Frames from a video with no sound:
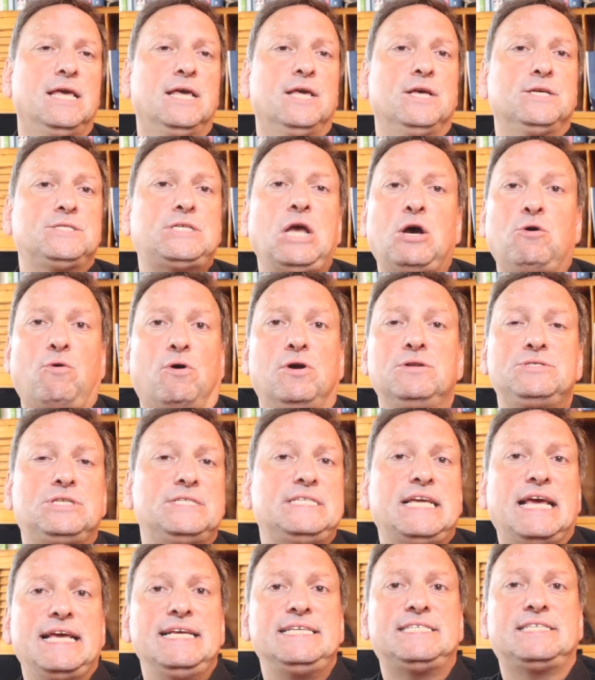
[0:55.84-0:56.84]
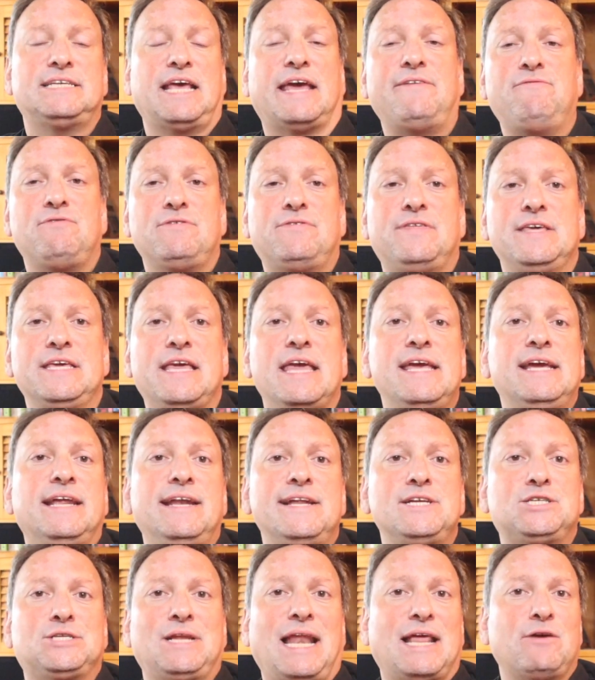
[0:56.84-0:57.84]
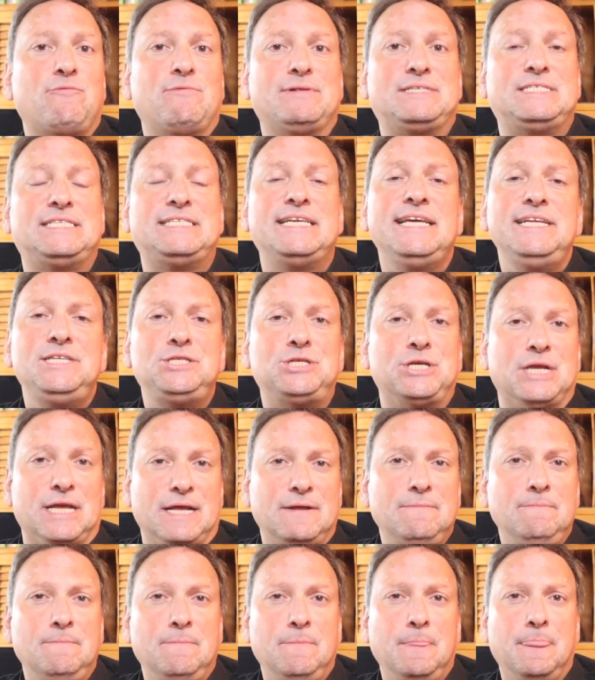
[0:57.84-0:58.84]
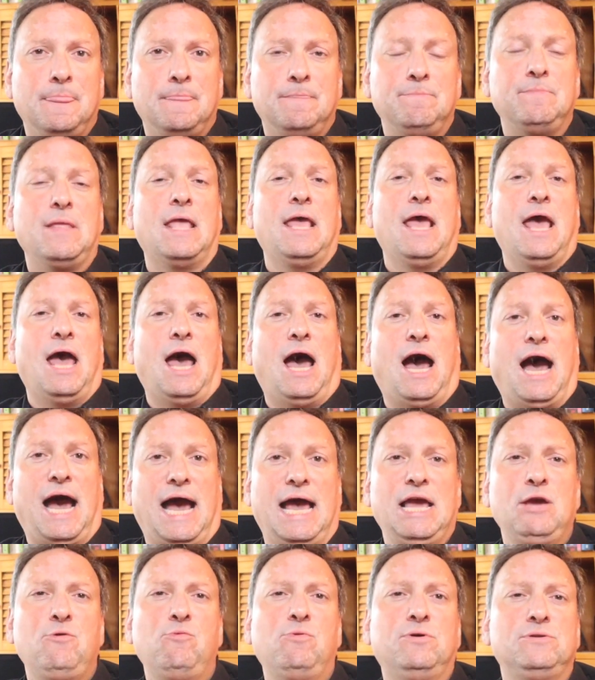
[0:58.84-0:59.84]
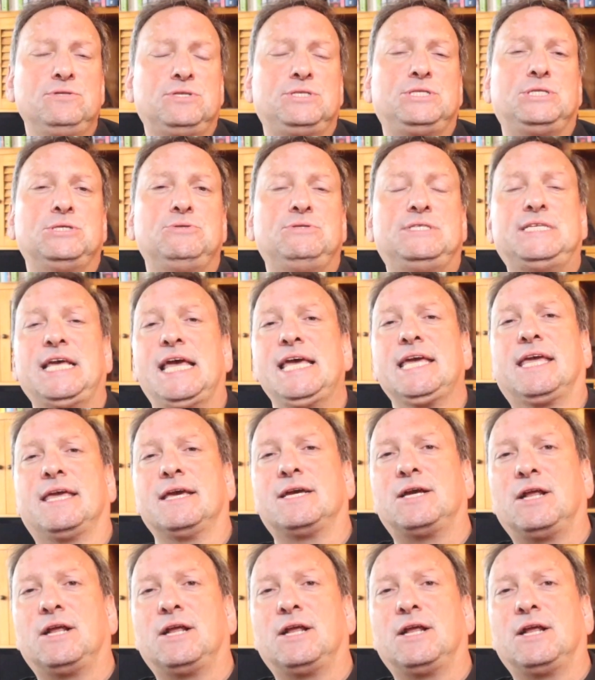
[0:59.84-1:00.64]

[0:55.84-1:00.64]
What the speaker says: So, on today's Everything English Language Teaching, I want to take a